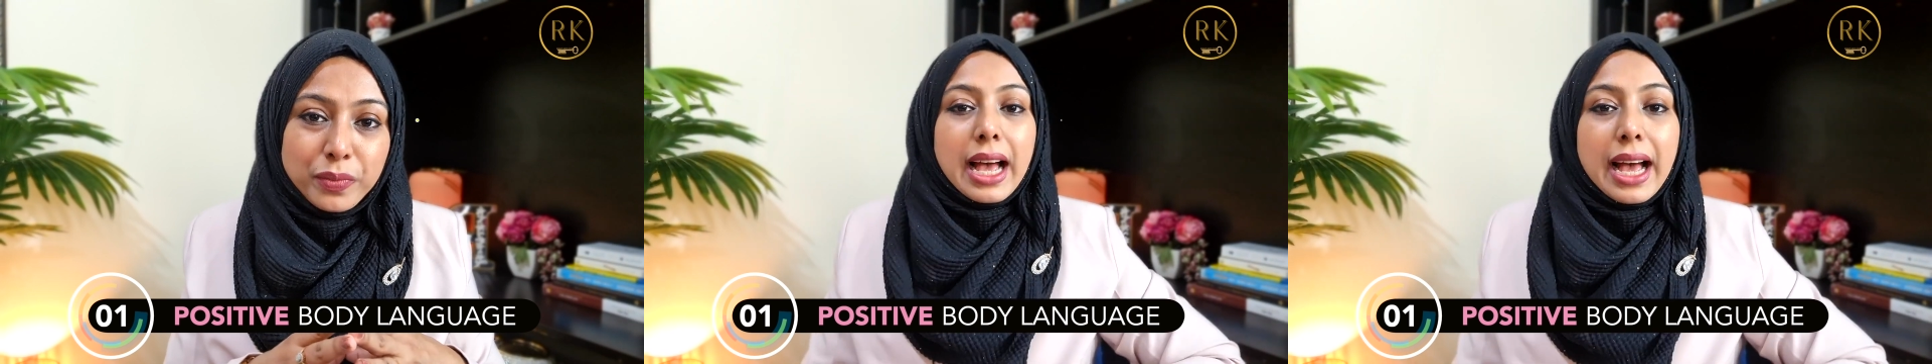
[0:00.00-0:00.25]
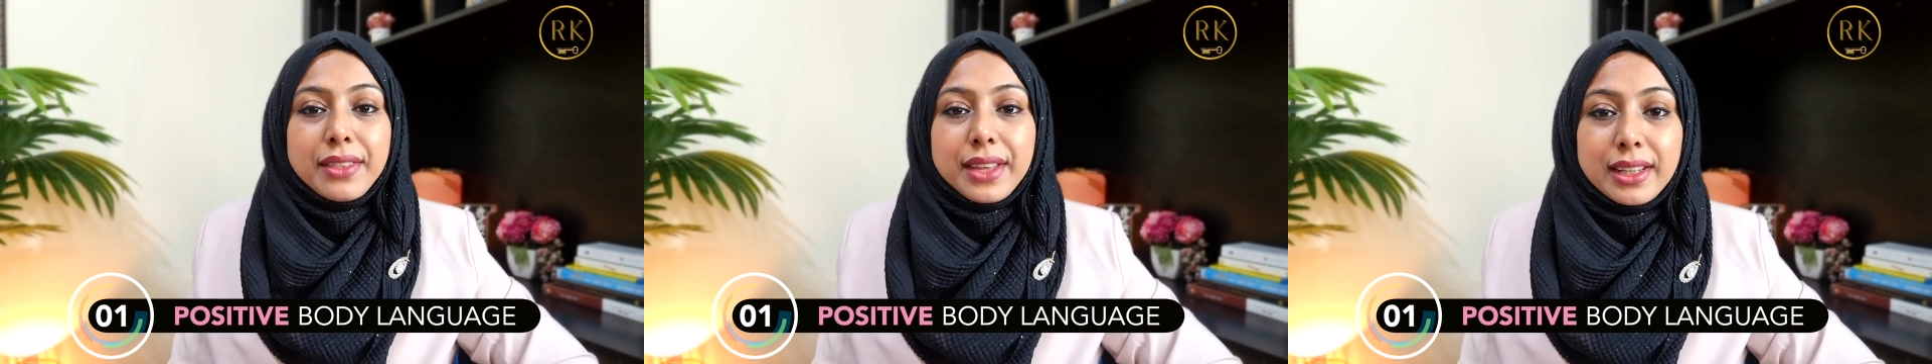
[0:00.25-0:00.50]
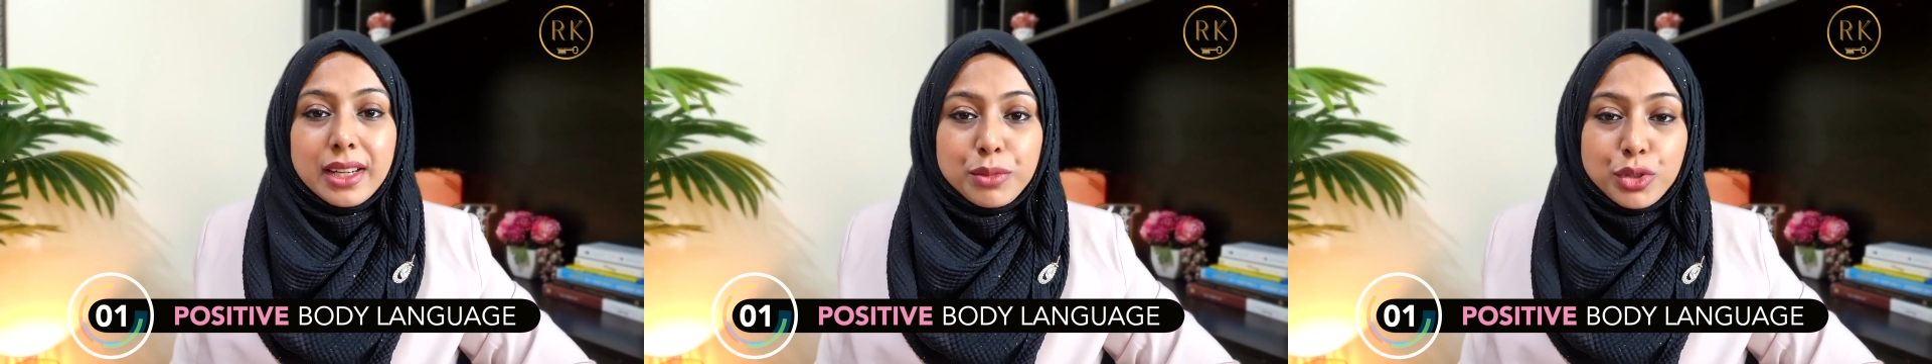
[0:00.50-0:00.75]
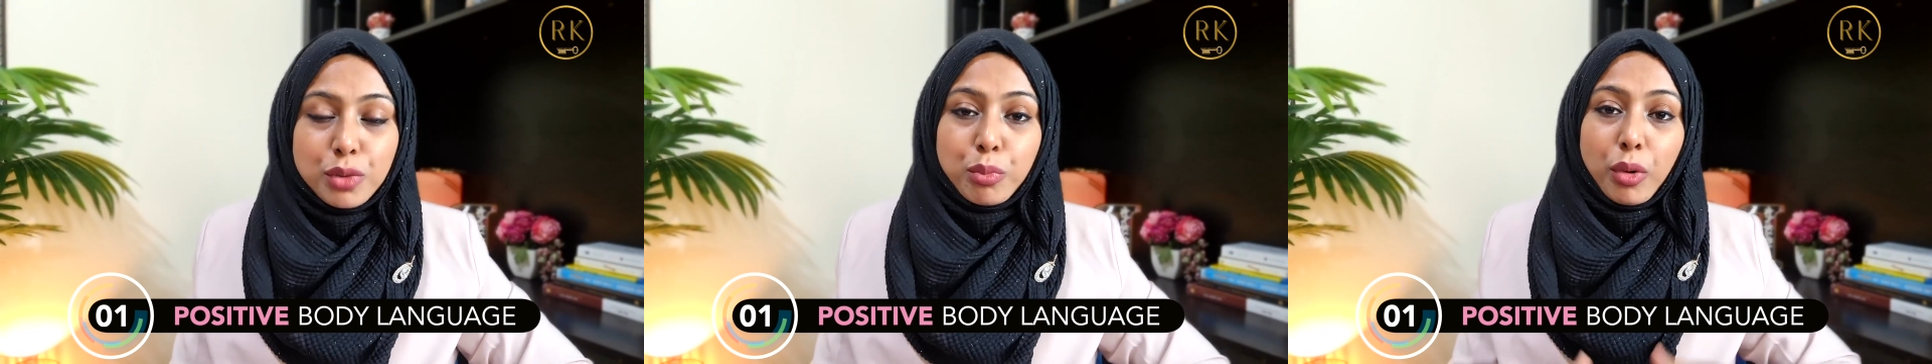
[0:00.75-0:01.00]
And then comes
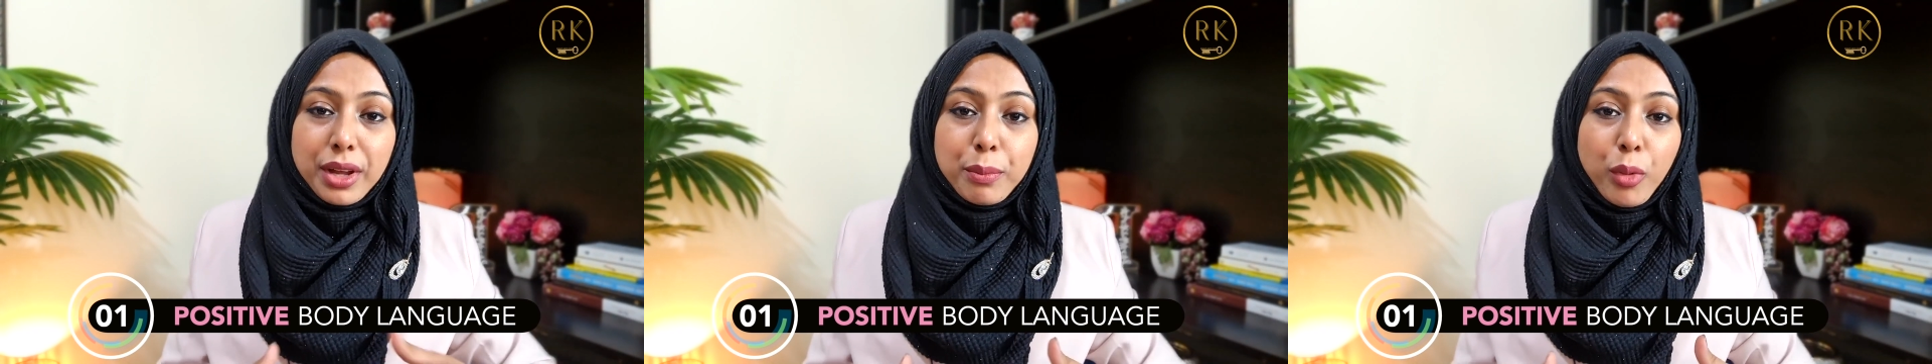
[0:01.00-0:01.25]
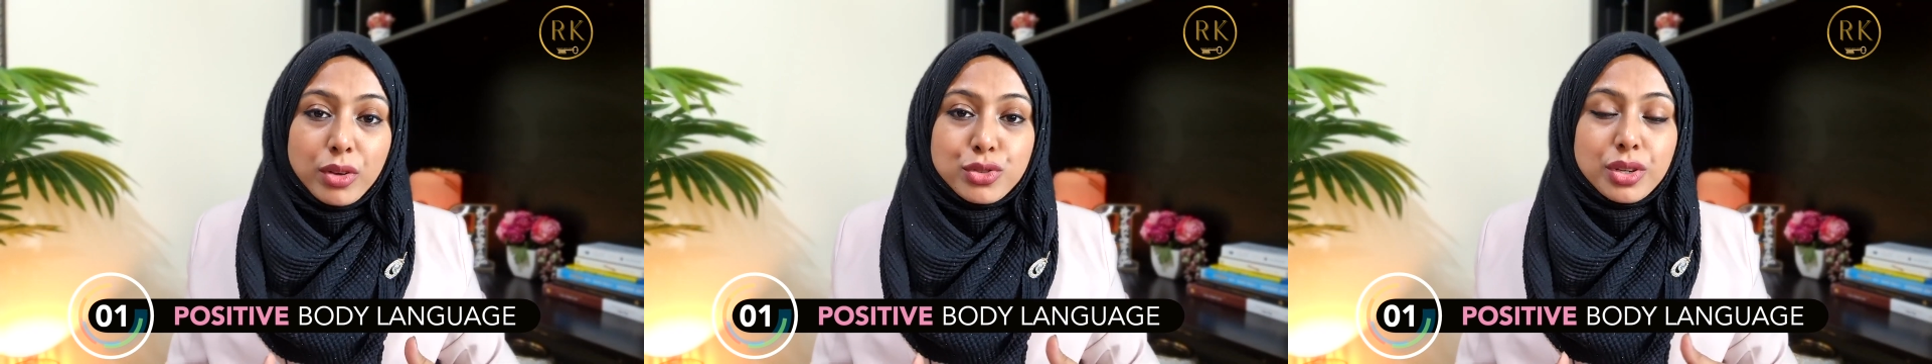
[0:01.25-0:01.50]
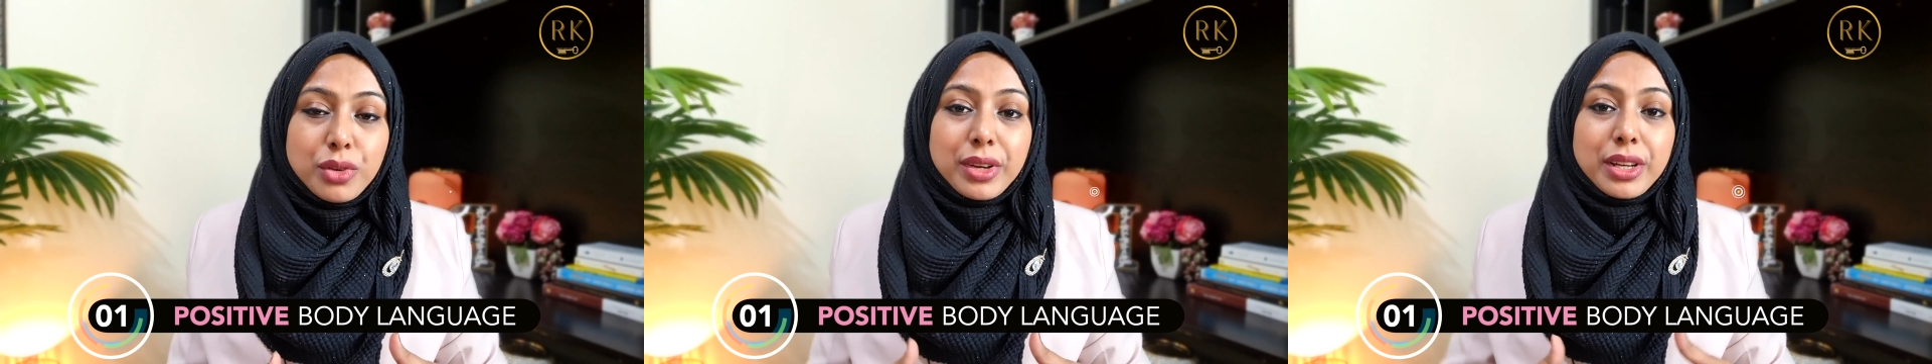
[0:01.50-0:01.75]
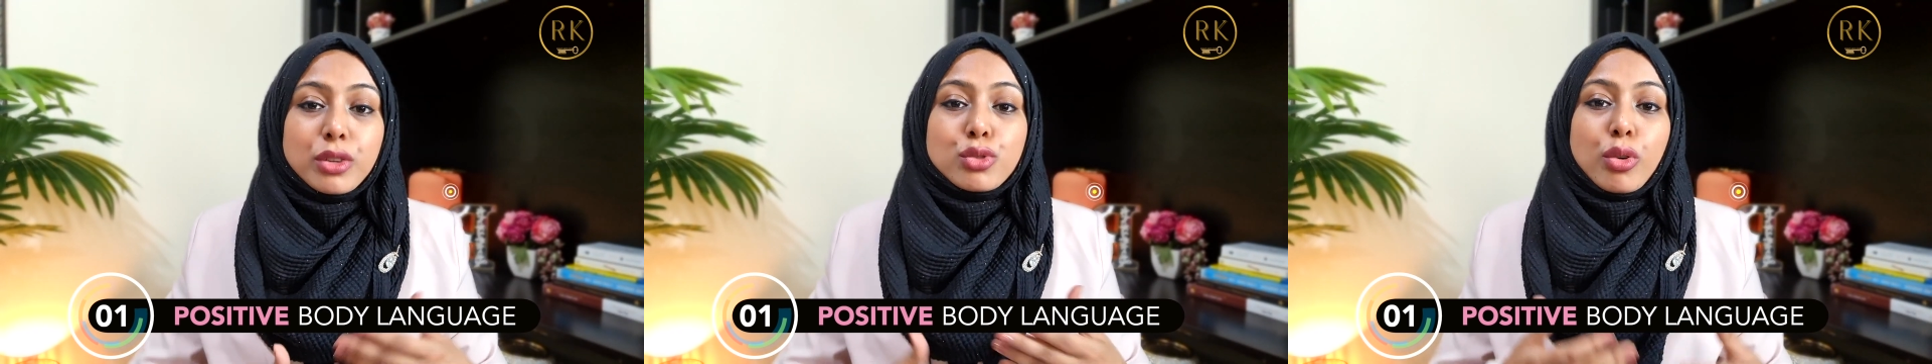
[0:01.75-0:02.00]
your body posture when
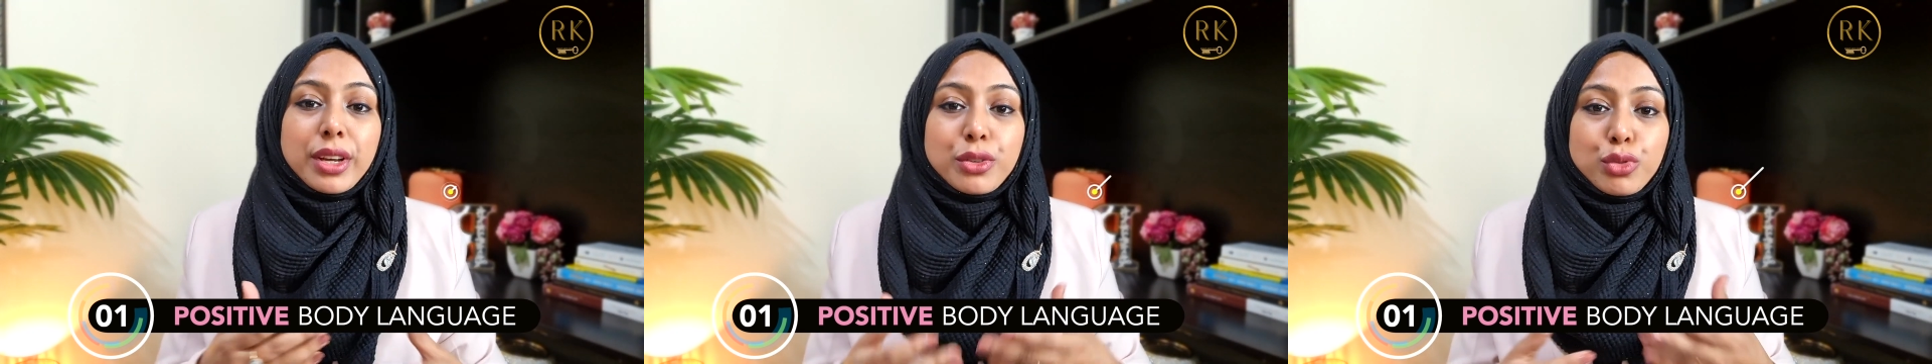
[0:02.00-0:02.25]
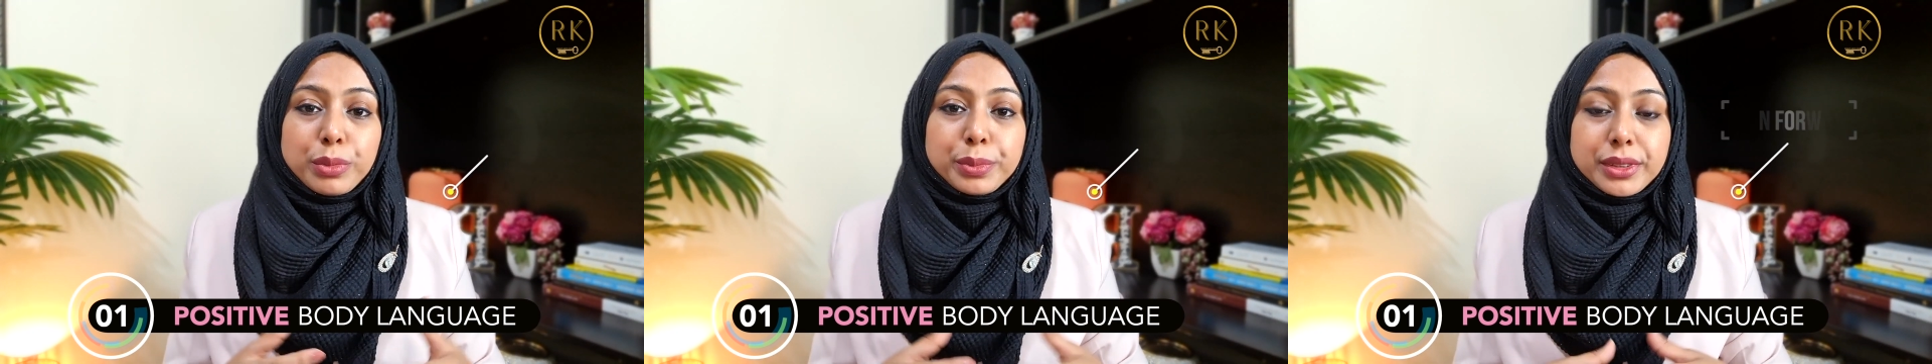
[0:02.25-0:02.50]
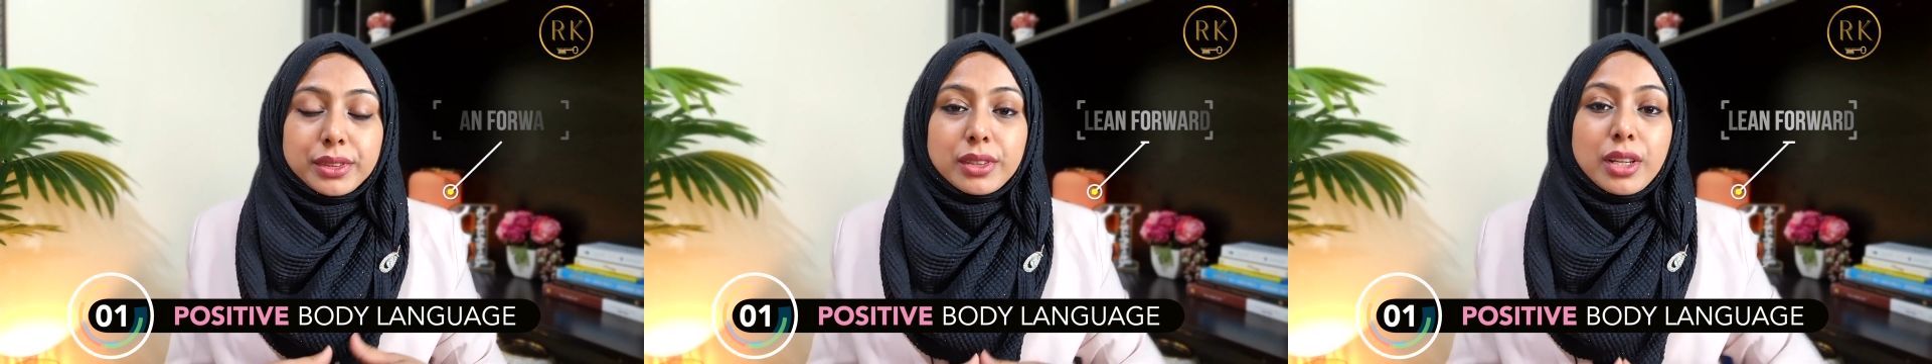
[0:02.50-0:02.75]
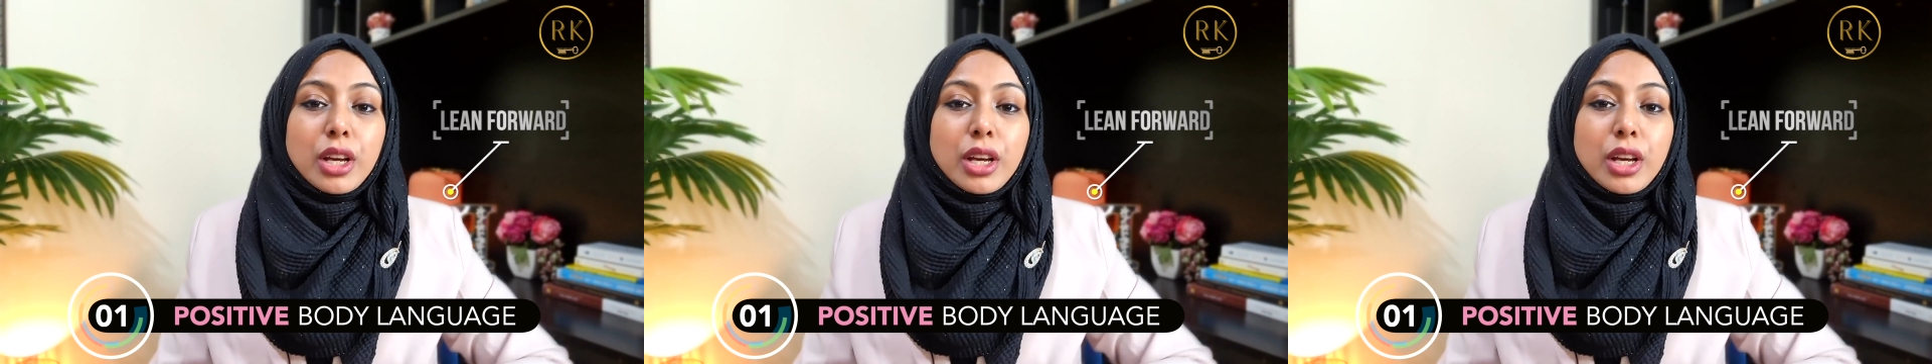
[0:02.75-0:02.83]
you're talking to a person.